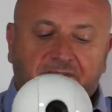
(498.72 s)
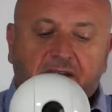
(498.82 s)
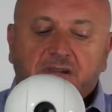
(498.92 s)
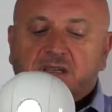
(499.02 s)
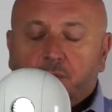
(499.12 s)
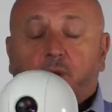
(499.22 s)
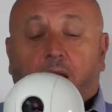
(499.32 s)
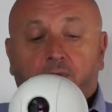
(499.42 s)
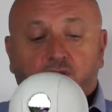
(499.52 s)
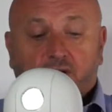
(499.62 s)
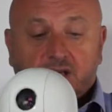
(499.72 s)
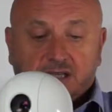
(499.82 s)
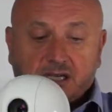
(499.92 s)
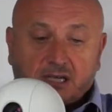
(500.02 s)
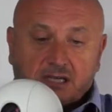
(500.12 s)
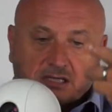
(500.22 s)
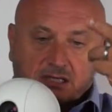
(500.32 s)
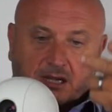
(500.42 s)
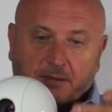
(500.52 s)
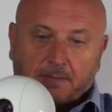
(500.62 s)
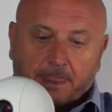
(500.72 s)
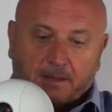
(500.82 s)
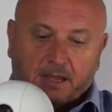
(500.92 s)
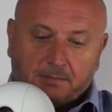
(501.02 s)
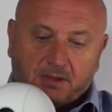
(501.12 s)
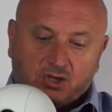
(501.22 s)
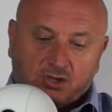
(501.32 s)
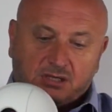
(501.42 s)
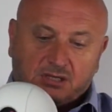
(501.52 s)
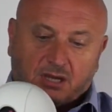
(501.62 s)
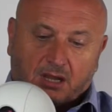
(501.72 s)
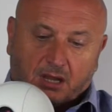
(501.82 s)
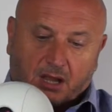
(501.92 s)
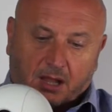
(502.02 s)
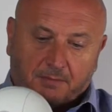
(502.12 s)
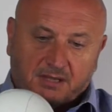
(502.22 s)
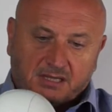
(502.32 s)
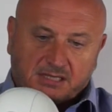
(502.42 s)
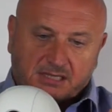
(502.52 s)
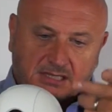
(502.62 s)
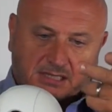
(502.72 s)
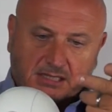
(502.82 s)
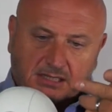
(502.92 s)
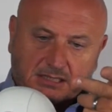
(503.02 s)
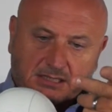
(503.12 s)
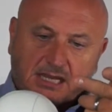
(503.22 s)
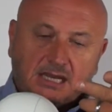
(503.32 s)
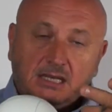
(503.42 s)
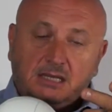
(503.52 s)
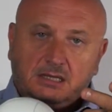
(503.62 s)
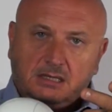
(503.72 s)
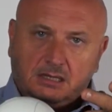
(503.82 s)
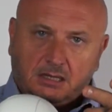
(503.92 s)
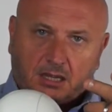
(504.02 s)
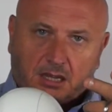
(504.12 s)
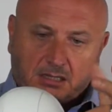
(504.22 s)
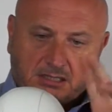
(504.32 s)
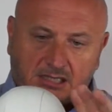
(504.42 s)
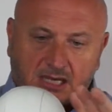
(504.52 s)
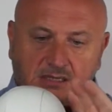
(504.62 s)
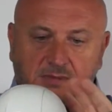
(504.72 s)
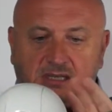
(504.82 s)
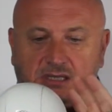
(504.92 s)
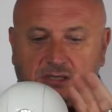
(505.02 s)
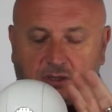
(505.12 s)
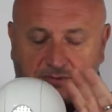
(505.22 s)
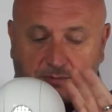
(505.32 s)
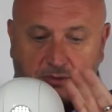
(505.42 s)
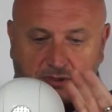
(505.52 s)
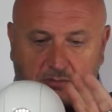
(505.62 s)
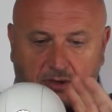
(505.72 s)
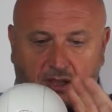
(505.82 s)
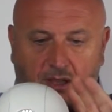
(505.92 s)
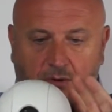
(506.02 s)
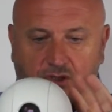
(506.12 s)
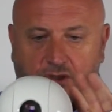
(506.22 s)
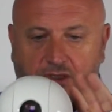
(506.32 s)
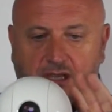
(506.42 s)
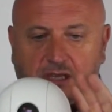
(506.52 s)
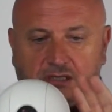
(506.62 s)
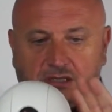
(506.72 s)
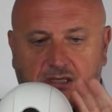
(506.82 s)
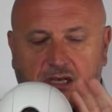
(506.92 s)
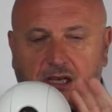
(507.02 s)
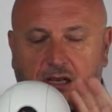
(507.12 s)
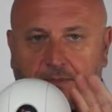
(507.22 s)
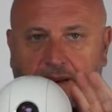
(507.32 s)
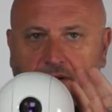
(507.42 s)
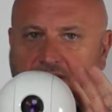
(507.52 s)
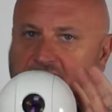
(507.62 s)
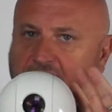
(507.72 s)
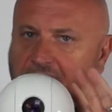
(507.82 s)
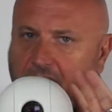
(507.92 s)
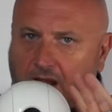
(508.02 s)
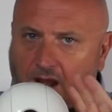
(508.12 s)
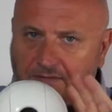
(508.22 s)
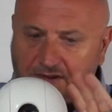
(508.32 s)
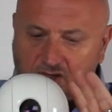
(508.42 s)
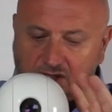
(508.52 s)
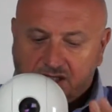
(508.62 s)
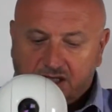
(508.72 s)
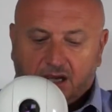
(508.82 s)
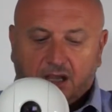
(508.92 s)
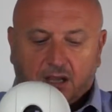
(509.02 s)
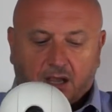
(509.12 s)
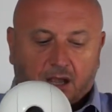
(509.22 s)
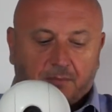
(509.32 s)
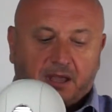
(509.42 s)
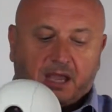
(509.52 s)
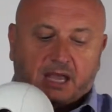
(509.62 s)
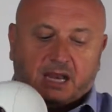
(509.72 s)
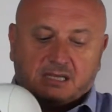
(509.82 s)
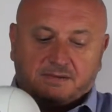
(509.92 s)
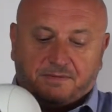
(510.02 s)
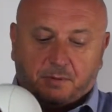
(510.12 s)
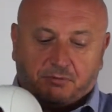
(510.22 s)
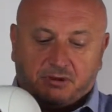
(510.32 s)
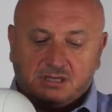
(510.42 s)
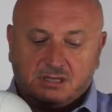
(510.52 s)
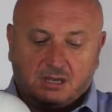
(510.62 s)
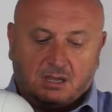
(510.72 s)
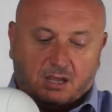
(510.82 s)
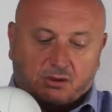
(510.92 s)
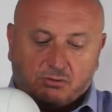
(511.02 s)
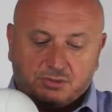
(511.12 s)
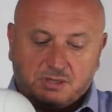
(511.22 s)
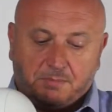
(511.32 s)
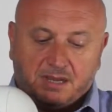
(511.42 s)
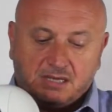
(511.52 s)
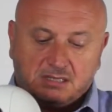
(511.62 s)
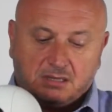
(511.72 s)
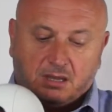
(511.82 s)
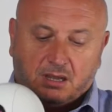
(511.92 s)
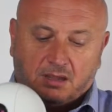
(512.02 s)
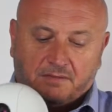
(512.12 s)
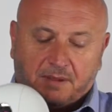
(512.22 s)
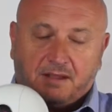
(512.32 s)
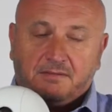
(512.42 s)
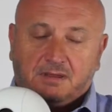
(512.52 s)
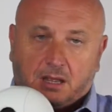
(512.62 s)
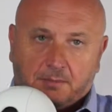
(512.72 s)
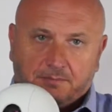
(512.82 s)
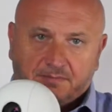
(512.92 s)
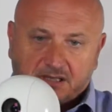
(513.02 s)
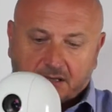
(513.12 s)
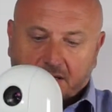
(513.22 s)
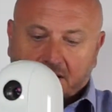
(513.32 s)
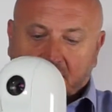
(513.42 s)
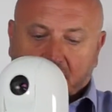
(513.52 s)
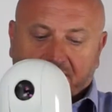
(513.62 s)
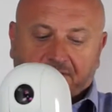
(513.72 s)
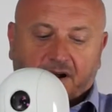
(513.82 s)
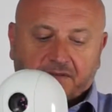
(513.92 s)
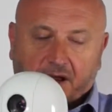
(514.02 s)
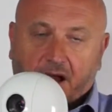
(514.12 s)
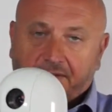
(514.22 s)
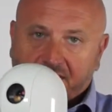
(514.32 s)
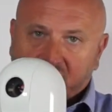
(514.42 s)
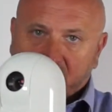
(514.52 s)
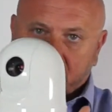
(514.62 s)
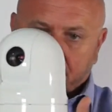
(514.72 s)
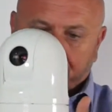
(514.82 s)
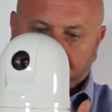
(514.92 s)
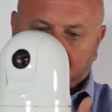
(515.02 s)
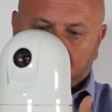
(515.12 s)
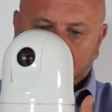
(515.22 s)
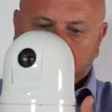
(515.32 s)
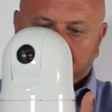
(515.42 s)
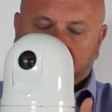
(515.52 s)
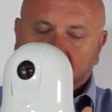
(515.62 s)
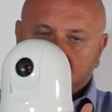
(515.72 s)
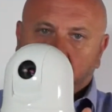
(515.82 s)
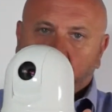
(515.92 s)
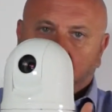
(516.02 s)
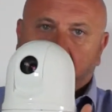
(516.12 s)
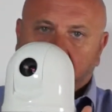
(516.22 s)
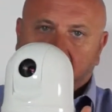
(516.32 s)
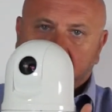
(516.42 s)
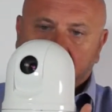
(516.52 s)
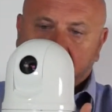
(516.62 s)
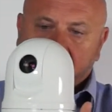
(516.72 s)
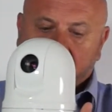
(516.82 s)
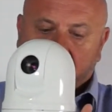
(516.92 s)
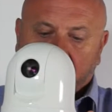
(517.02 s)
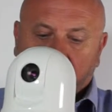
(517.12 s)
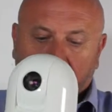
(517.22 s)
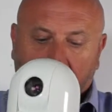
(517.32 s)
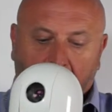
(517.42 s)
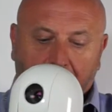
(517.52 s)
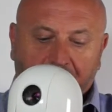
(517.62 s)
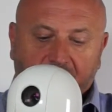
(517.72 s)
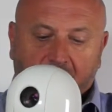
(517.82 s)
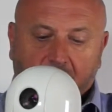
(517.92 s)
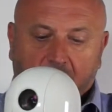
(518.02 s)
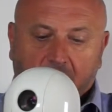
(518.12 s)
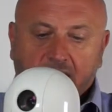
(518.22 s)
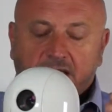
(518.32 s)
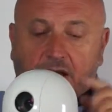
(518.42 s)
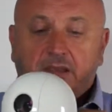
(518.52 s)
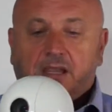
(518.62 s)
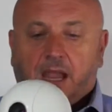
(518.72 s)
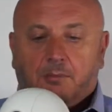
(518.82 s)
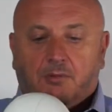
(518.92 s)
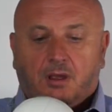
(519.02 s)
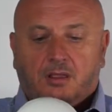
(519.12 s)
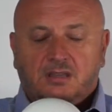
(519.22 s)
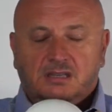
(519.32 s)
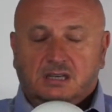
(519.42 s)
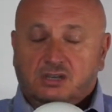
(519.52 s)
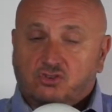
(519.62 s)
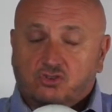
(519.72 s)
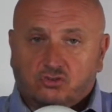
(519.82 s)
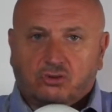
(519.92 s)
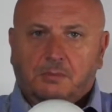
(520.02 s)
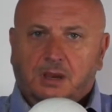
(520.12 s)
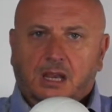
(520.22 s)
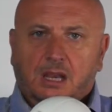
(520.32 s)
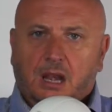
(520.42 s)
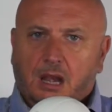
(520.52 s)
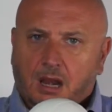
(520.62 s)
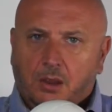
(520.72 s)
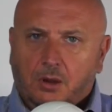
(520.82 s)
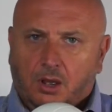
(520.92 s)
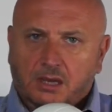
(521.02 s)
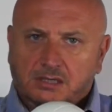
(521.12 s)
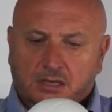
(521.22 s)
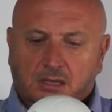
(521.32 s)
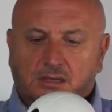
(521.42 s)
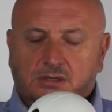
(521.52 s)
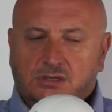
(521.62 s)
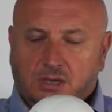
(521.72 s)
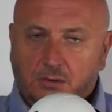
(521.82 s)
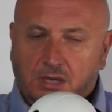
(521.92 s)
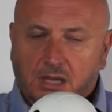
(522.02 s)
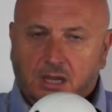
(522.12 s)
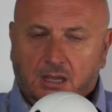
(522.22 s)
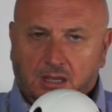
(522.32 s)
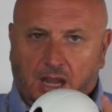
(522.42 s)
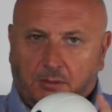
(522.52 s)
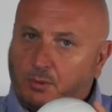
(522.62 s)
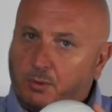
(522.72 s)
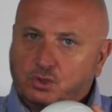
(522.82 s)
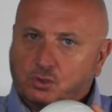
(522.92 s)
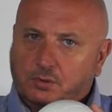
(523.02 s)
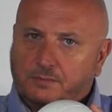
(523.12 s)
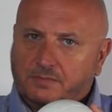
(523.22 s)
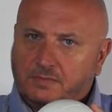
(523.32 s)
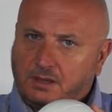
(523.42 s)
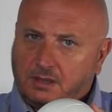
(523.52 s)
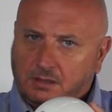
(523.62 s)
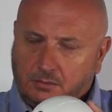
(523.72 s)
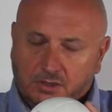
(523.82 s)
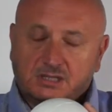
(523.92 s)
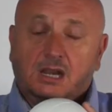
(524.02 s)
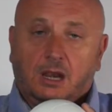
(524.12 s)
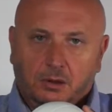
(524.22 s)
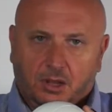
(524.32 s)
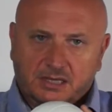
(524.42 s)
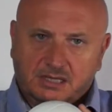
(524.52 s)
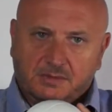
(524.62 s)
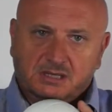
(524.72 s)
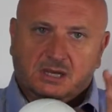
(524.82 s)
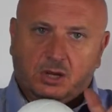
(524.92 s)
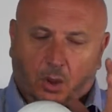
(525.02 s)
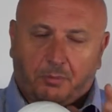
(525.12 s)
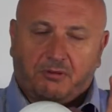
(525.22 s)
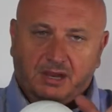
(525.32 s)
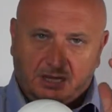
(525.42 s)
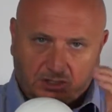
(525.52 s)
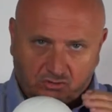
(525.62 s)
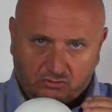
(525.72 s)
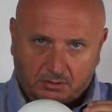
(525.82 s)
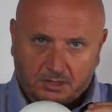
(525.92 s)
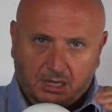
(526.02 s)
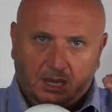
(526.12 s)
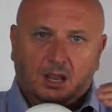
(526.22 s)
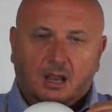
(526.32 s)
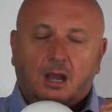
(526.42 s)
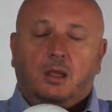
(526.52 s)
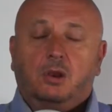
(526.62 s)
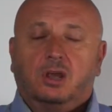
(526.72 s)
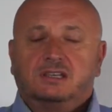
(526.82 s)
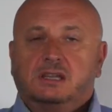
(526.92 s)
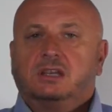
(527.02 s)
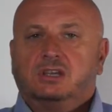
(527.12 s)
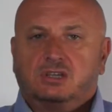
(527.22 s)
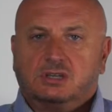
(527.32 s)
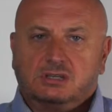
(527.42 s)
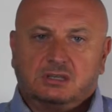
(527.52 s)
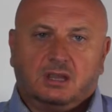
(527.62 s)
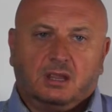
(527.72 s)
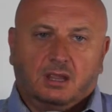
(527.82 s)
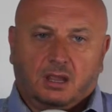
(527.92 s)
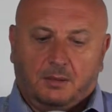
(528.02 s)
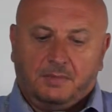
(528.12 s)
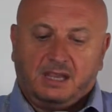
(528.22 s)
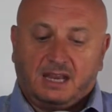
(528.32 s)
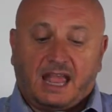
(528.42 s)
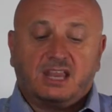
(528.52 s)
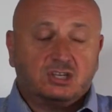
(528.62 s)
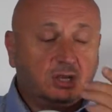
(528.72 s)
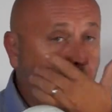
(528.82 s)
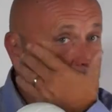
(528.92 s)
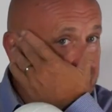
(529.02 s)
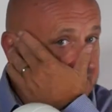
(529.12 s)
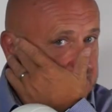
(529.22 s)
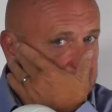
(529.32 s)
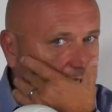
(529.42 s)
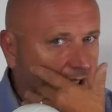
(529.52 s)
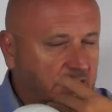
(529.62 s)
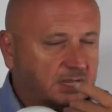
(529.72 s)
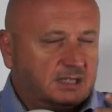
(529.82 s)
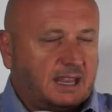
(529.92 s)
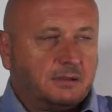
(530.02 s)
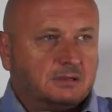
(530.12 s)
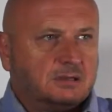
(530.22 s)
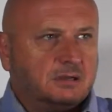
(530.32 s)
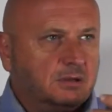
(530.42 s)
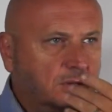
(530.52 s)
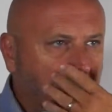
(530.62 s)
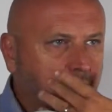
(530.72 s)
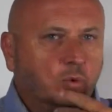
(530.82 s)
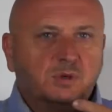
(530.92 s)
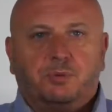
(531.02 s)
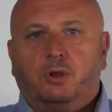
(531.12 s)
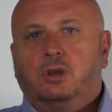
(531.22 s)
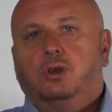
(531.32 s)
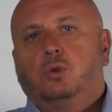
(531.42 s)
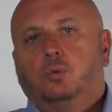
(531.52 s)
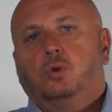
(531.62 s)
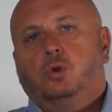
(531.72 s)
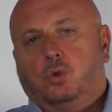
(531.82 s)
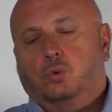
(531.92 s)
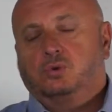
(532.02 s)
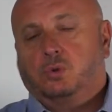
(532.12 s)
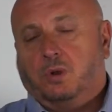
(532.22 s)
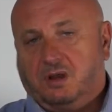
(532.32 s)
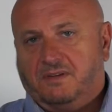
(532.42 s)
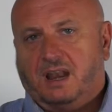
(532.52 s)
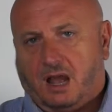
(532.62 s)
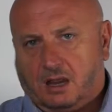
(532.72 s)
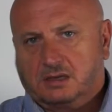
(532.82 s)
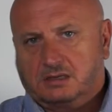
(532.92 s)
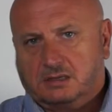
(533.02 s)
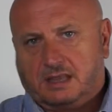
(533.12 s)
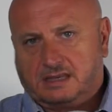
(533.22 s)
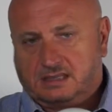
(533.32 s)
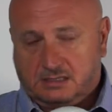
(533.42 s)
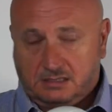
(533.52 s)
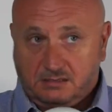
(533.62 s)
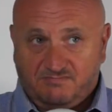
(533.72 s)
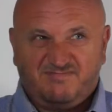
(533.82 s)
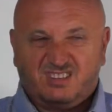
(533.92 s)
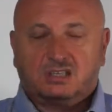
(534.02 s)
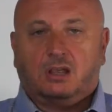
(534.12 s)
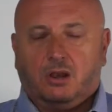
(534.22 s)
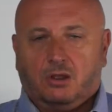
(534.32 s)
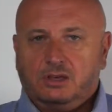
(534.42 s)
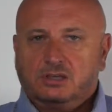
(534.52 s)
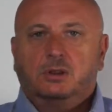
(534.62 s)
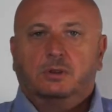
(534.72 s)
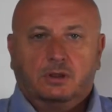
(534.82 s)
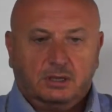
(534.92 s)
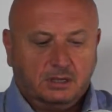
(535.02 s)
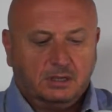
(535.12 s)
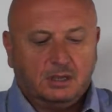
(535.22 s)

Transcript: a very small camera, as you can see. It measures 16 centimeters top to bottom, which I think is just about 7.5 inches, and has a footprint across the base of about 5.5 inches. So it's a very small camera indeed. Inside the camera there's an extremely low light Sony camera module. That, when I say low light, it means it can operate in extremely low lighting conditions. It can actually operate it down to 0.001 of a lux. That's starlight to you and I.